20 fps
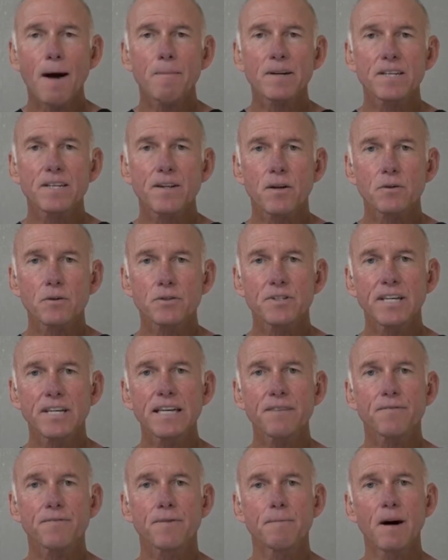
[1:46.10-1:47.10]
trauma to
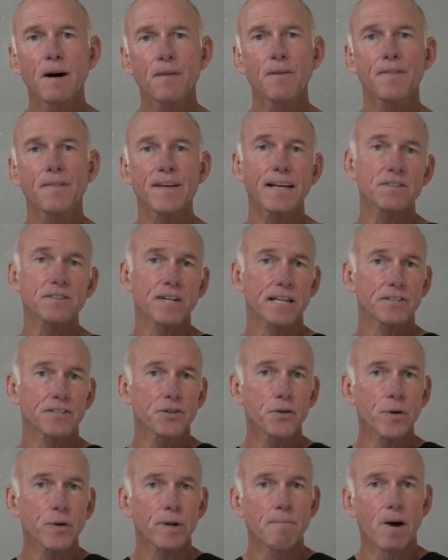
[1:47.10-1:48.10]
those teeth from other things
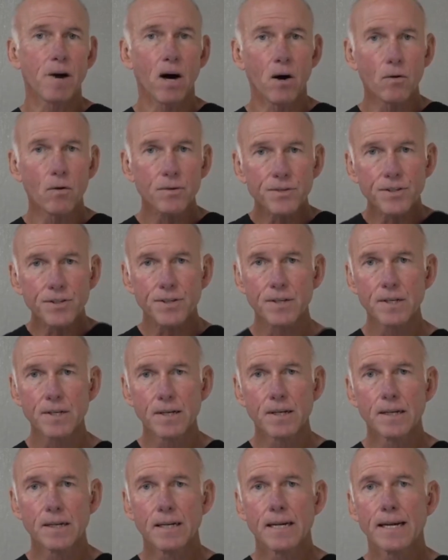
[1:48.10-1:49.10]
like chewing
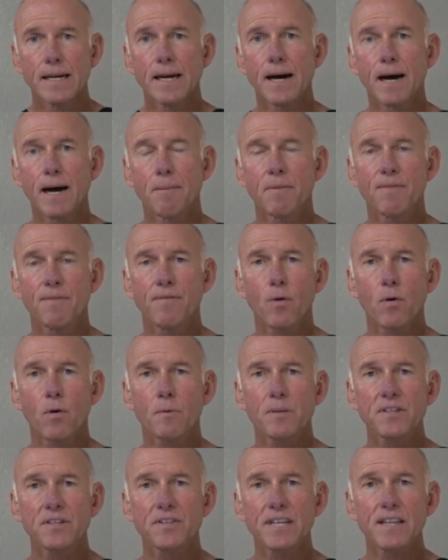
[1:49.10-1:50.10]
bones
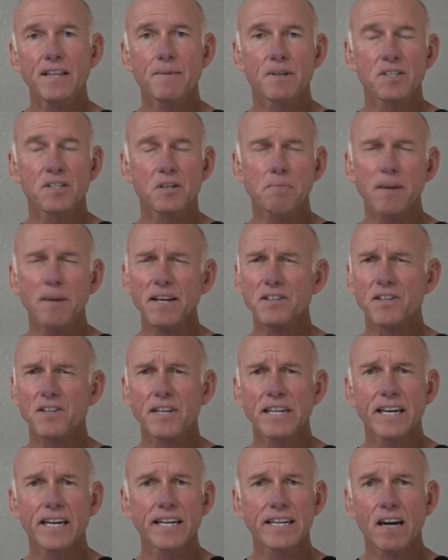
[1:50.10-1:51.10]
before we see them,
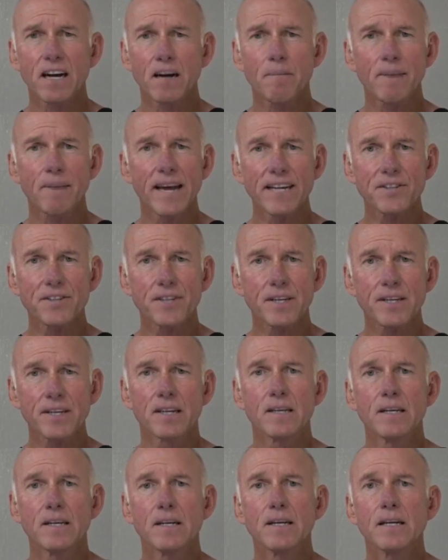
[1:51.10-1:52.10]
especially in a young
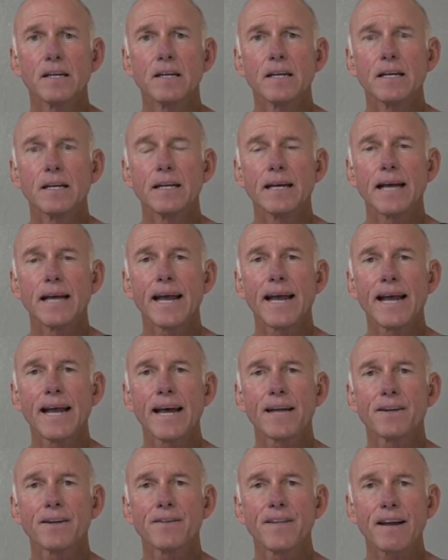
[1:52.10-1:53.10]
patient,
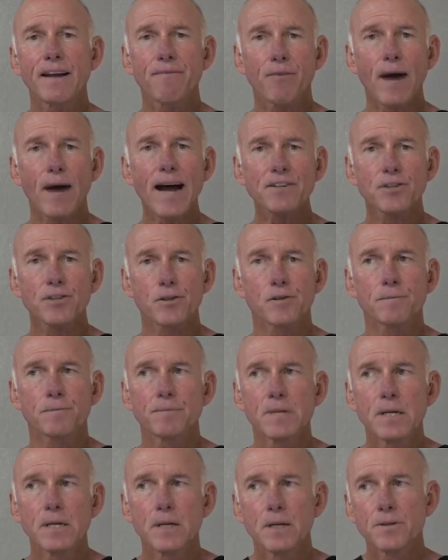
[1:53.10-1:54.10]
and they
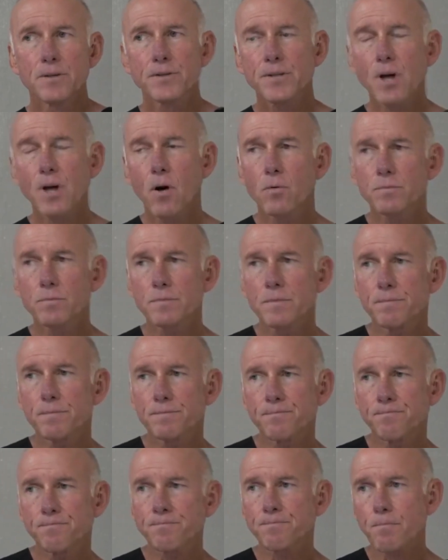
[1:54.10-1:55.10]
fracture. So
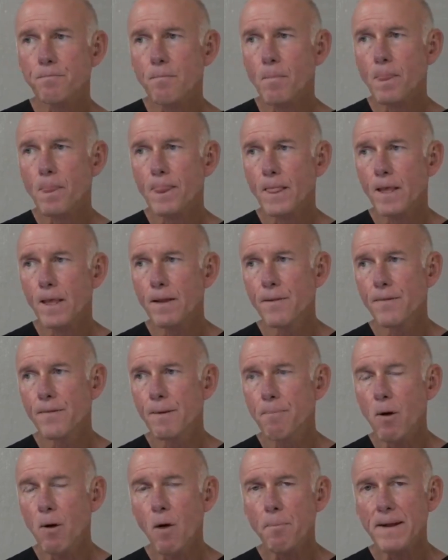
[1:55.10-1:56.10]

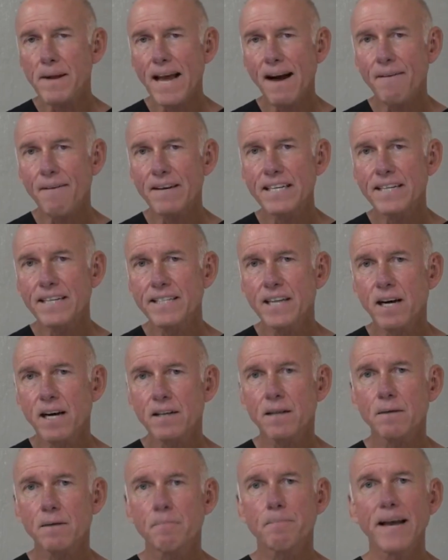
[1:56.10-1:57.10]
the pulp cavity in
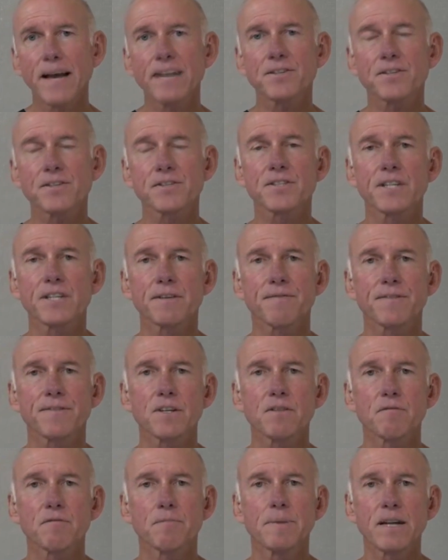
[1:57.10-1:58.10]
young patients,
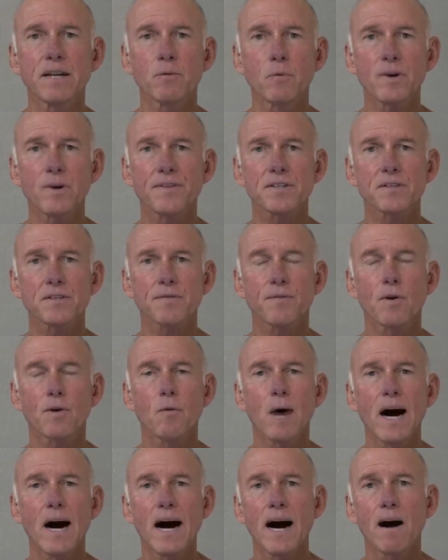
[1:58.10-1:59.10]
if you've been with us
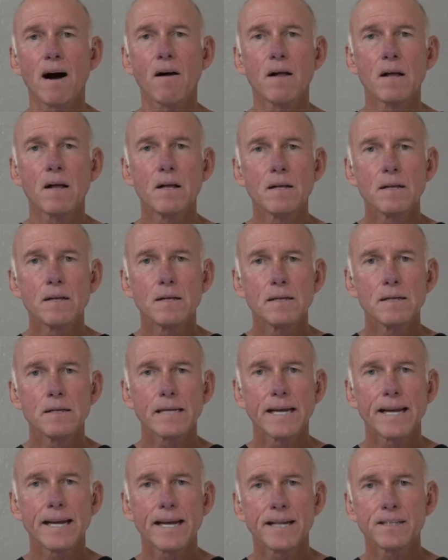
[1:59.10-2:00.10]
for a while
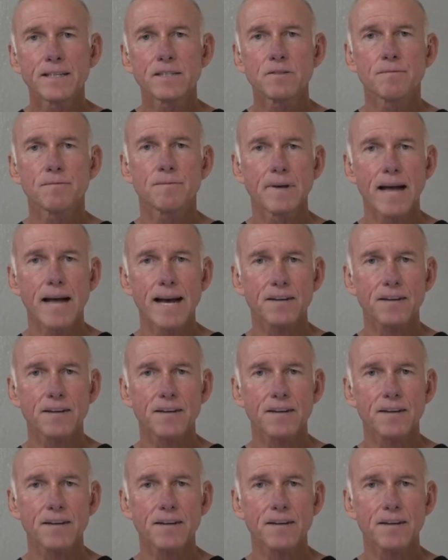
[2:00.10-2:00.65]
and